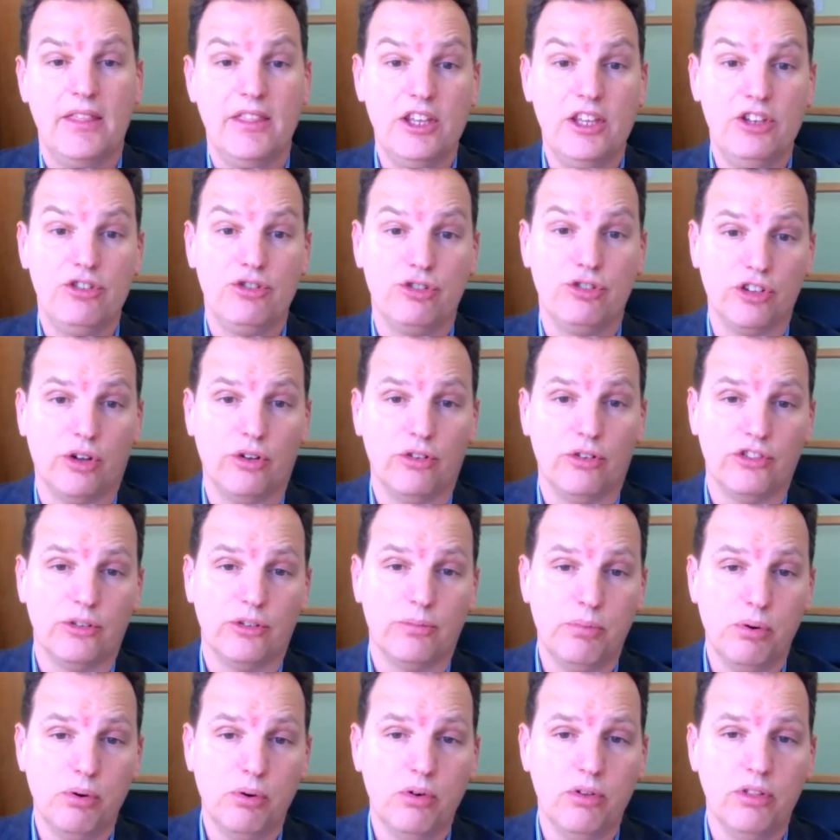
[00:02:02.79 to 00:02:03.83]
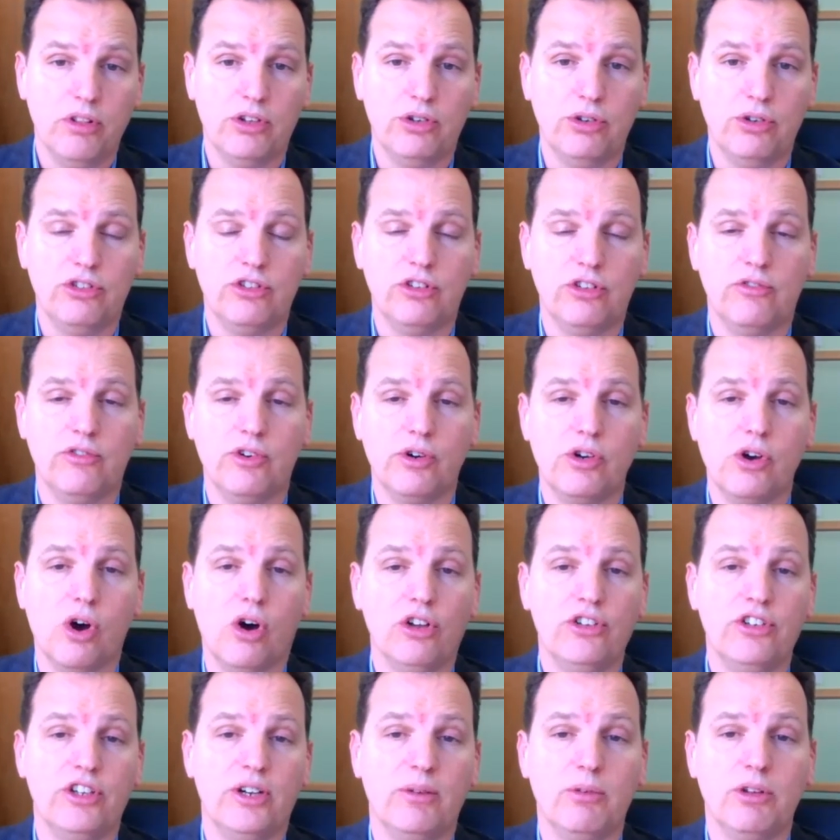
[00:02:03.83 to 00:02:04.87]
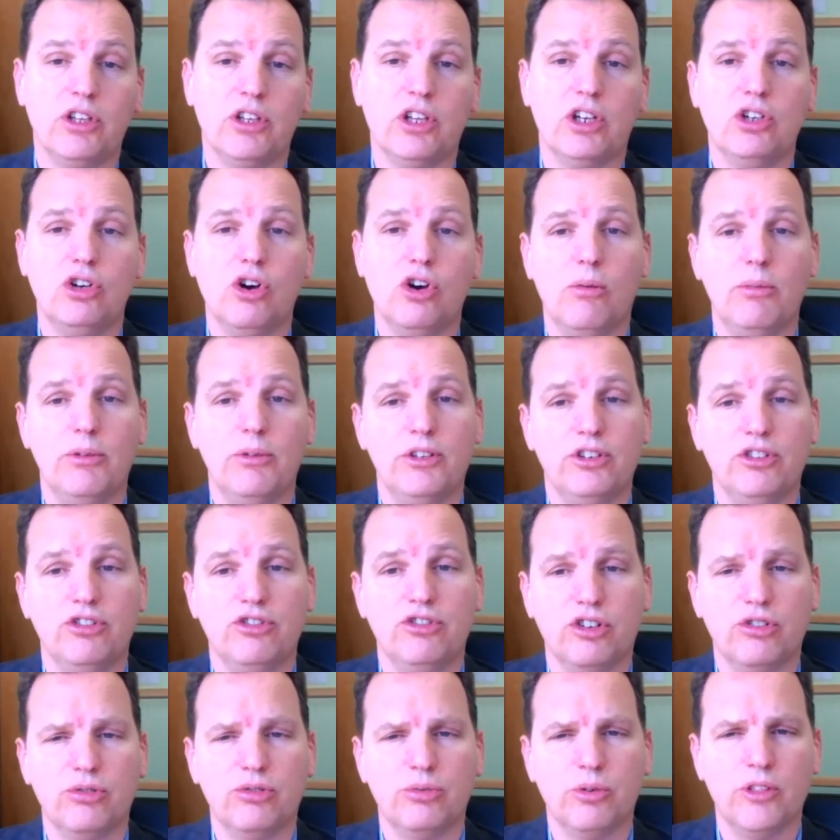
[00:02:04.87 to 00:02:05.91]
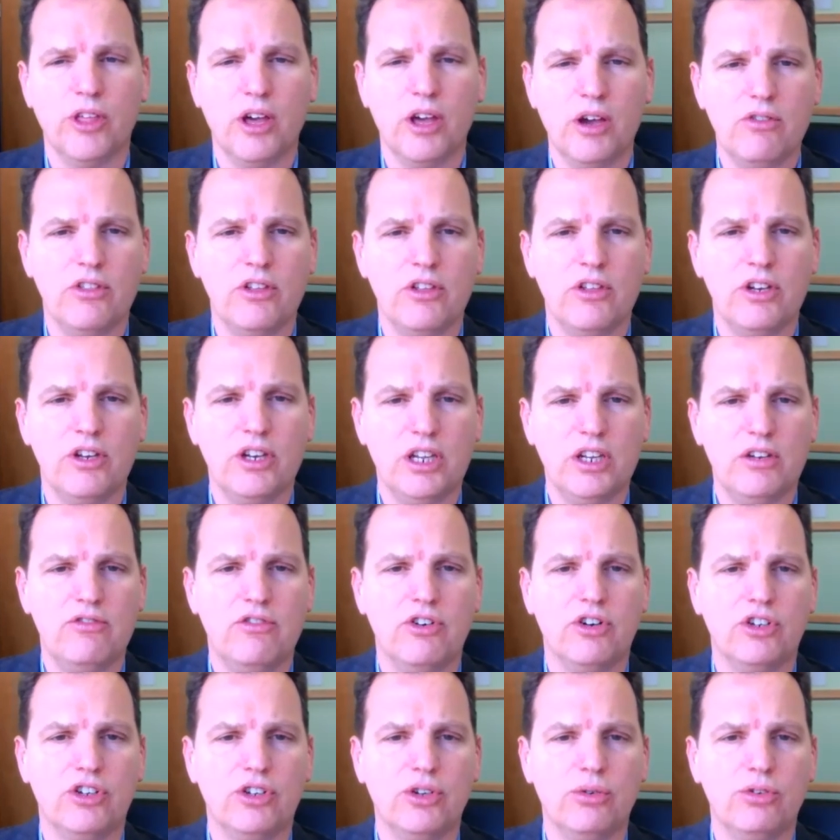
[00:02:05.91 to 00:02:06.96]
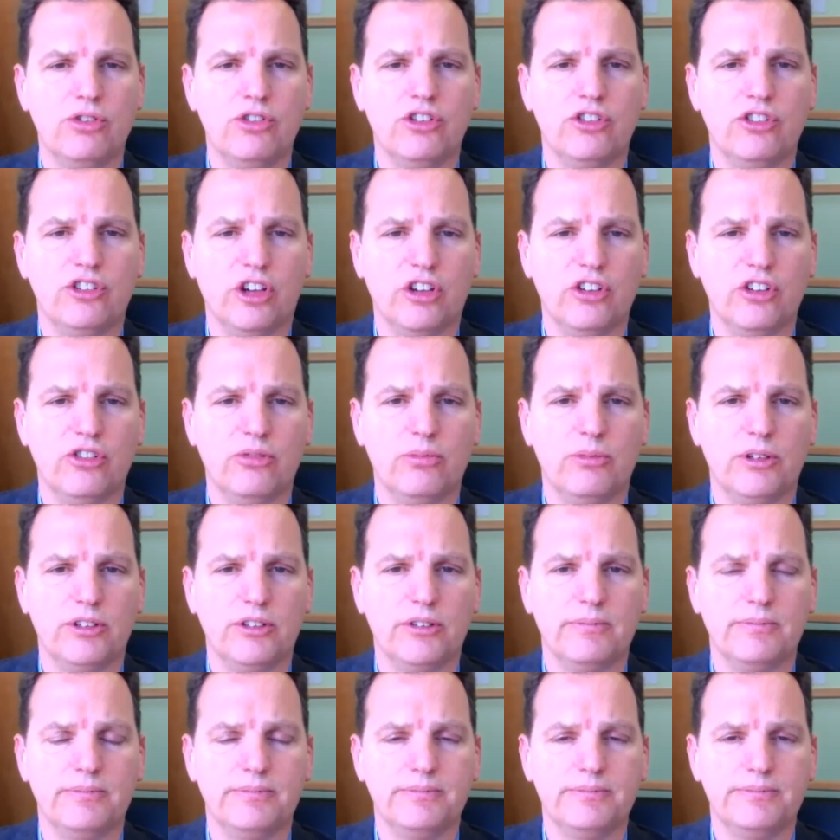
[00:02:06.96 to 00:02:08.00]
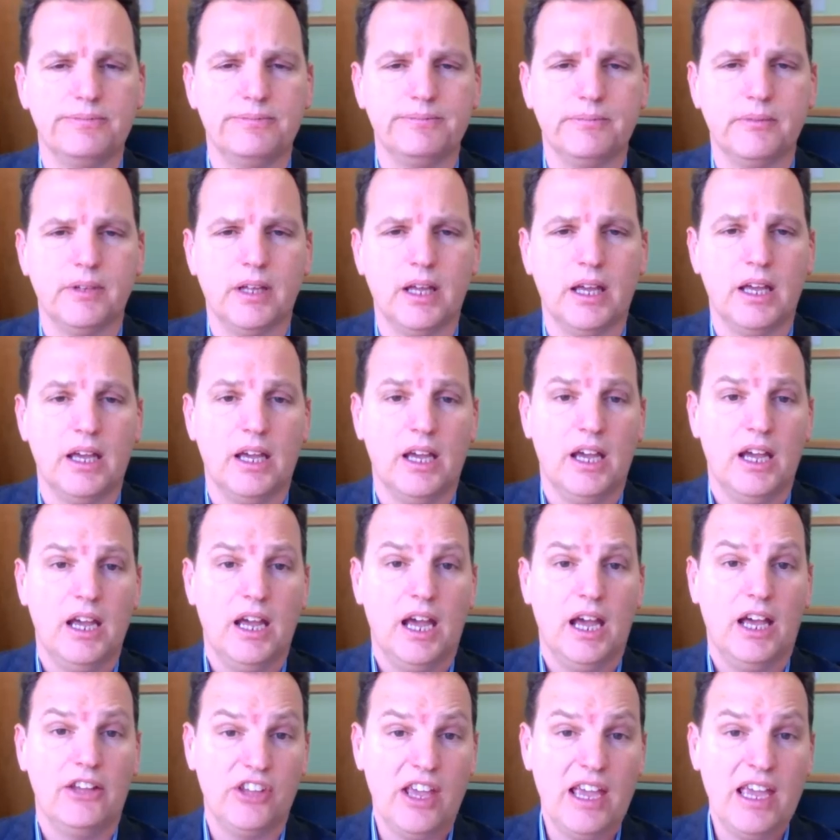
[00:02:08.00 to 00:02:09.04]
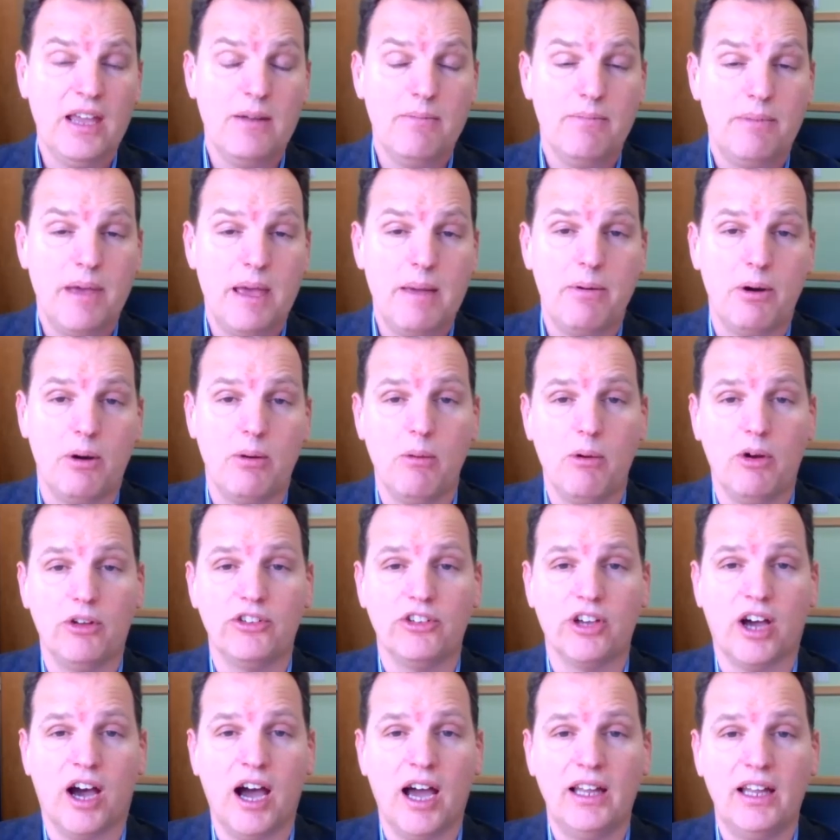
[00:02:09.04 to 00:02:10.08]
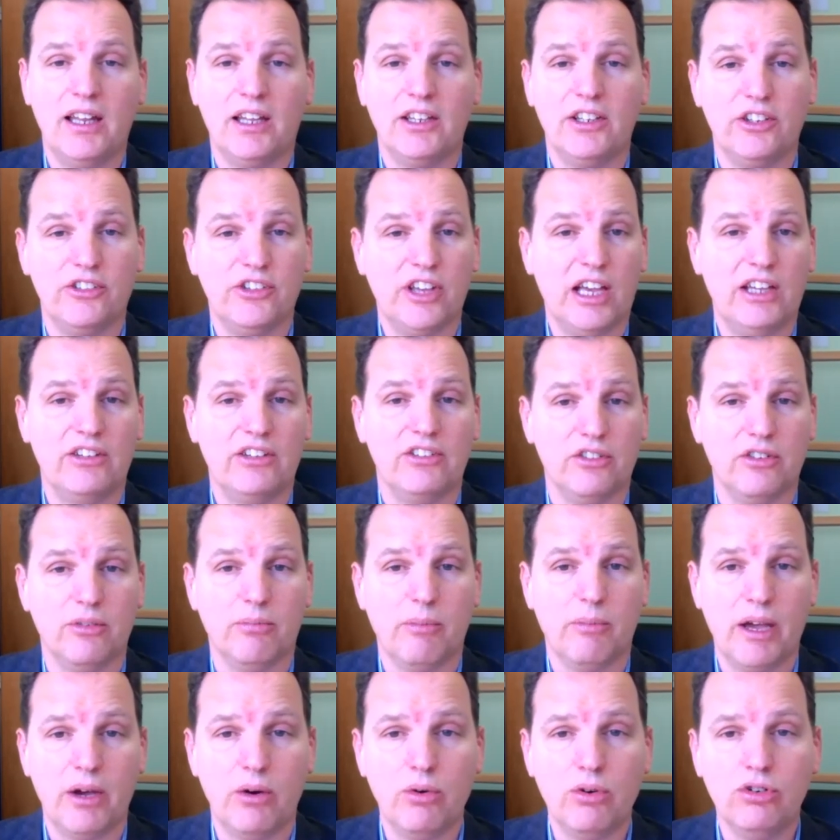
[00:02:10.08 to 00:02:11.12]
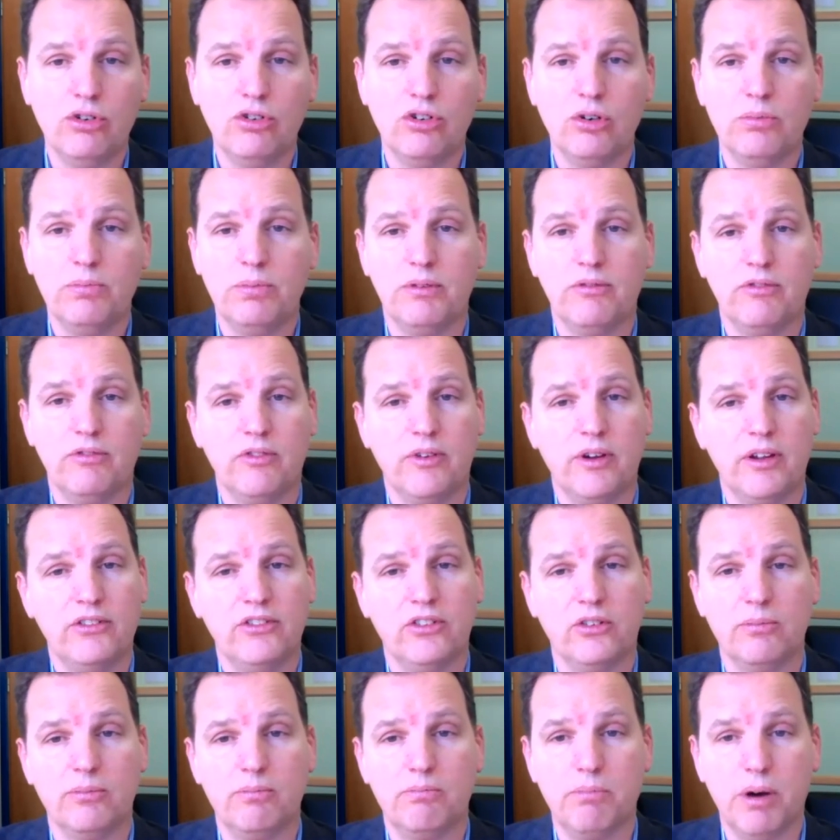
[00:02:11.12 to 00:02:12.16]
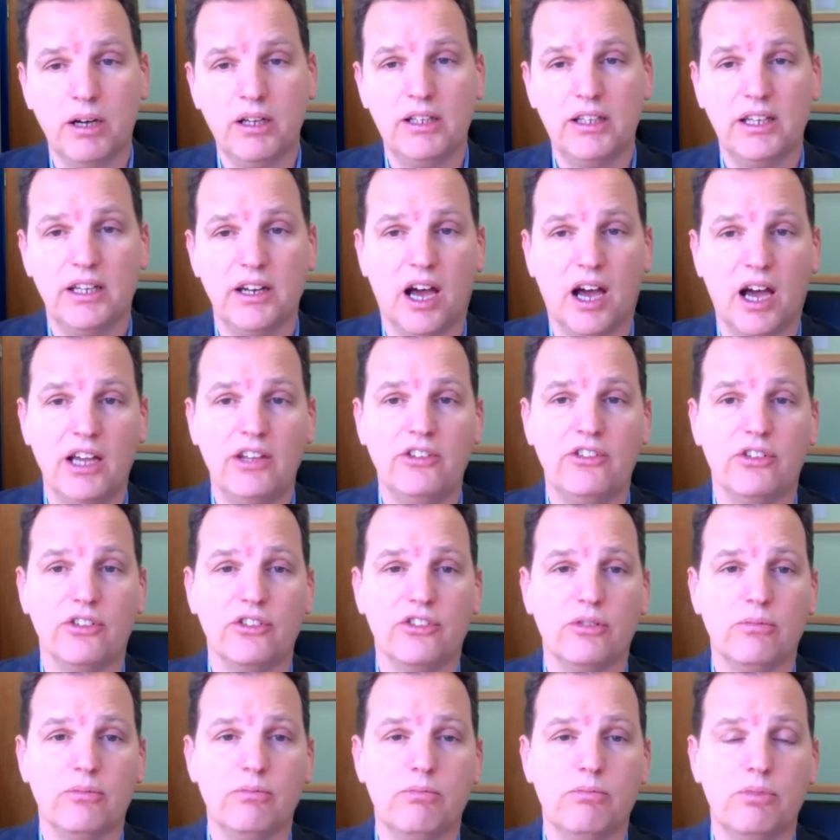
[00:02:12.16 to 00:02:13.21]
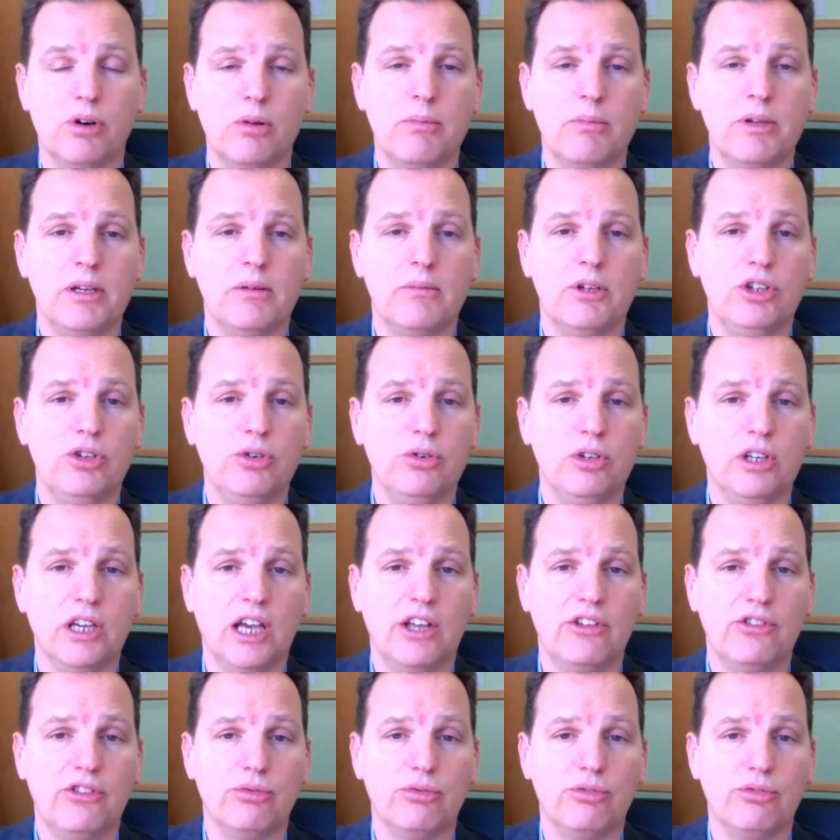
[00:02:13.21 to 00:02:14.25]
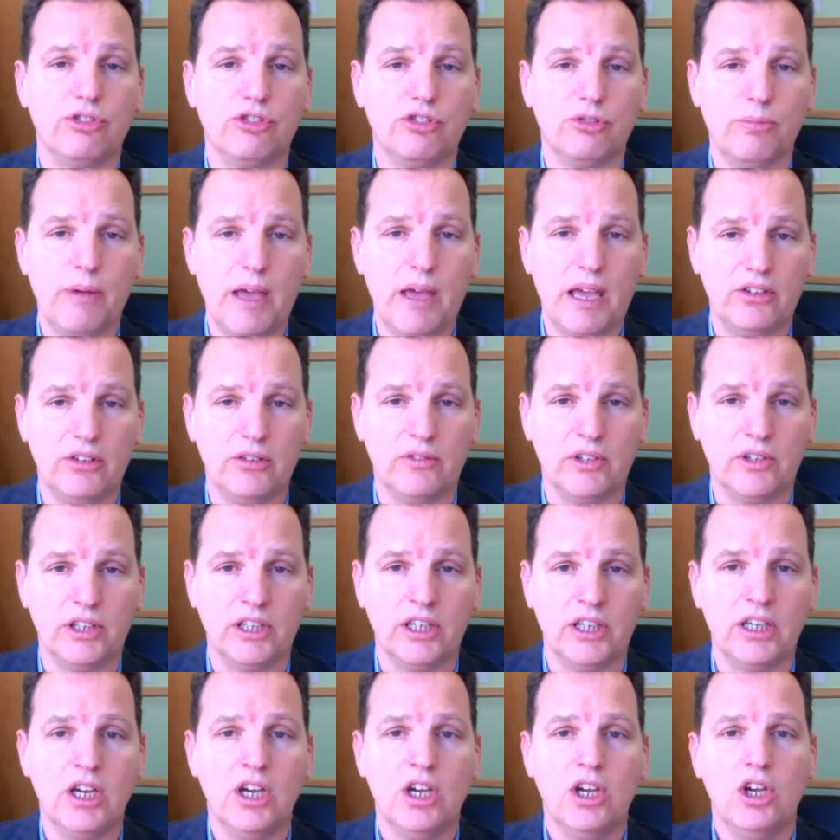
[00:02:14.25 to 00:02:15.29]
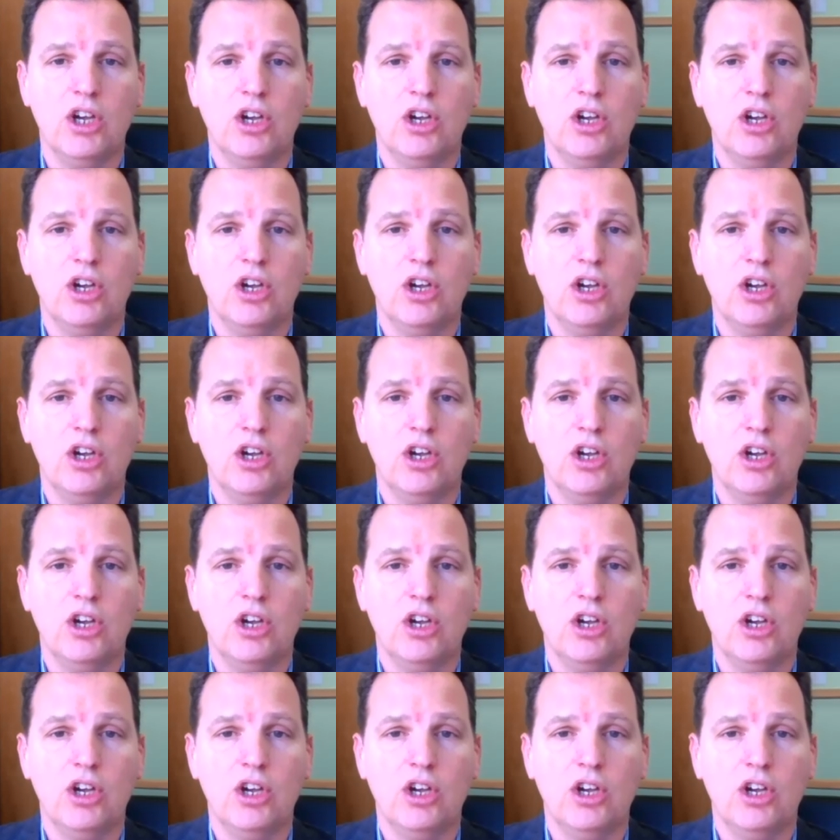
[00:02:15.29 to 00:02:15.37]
And these results support the use of filgotinib with concomitant drugs without the need for dose adjustment. A second paper we want to highlight is actually from my own group and Professor Buckley and Isaacs in Birmingham and Newcastle, respectively,